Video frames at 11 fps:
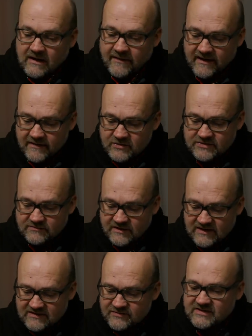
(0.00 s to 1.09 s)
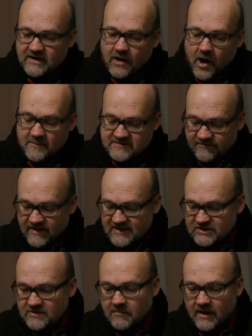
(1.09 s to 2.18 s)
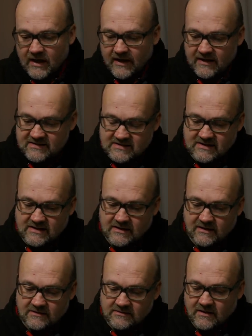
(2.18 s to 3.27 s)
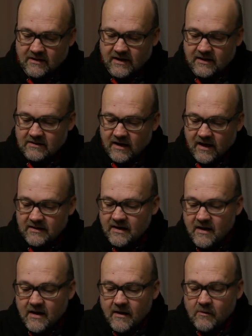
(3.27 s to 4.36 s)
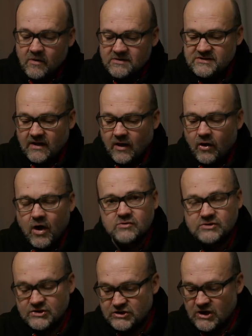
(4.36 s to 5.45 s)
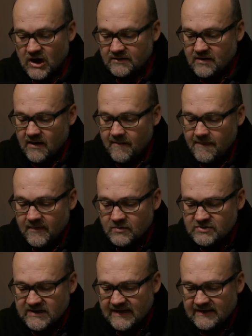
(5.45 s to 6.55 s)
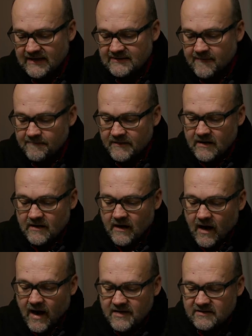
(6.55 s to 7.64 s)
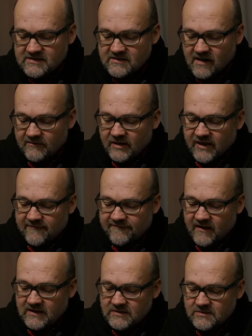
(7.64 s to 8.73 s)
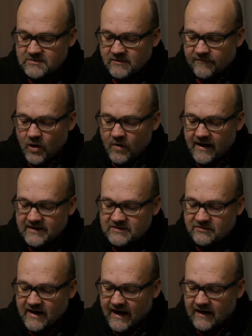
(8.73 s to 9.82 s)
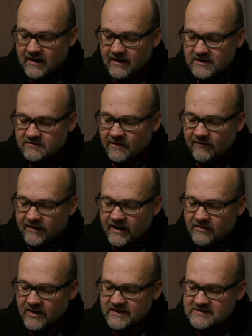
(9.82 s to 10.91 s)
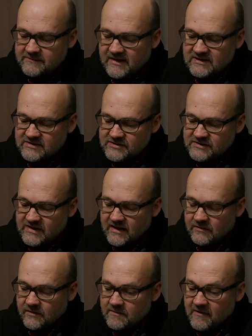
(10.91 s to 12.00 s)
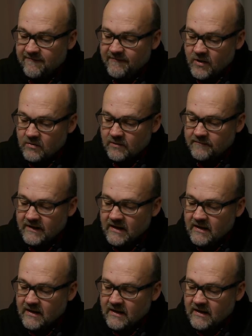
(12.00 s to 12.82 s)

Then there was an interesting observation by, let's see, get it light, was a Close Shot, who said that I discovered a fun use of OI.Track. It will recognize pictures taken with my phone.